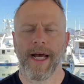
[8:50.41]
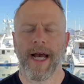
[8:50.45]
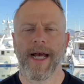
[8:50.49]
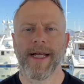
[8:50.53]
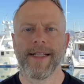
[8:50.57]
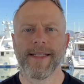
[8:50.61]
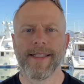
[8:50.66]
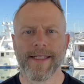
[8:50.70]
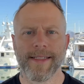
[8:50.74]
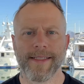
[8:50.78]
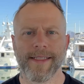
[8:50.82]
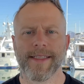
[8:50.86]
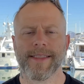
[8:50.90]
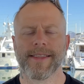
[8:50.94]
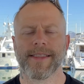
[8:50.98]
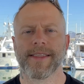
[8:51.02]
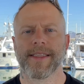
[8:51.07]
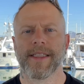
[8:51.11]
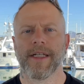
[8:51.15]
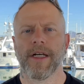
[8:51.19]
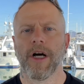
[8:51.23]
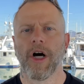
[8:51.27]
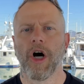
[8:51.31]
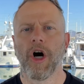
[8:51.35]
I did
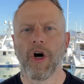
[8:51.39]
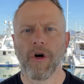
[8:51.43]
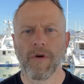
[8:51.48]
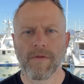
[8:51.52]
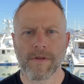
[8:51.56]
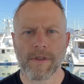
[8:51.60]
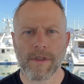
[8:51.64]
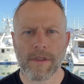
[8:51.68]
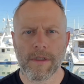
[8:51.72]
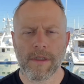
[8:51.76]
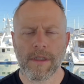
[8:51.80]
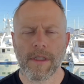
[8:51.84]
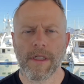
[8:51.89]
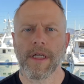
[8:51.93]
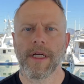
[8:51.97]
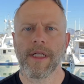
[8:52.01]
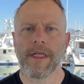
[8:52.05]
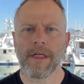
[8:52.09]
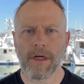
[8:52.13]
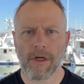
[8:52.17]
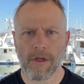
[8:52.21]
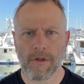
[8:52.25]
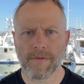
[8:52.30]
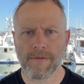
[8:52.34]
this over
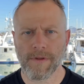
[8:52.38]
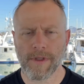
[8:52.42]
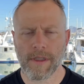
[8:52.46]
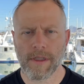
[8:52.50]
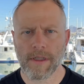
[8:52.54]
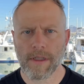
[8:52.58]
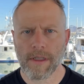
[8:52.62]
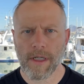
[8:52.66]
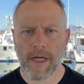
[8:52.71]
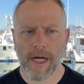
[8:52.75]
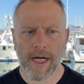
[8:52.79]
and over.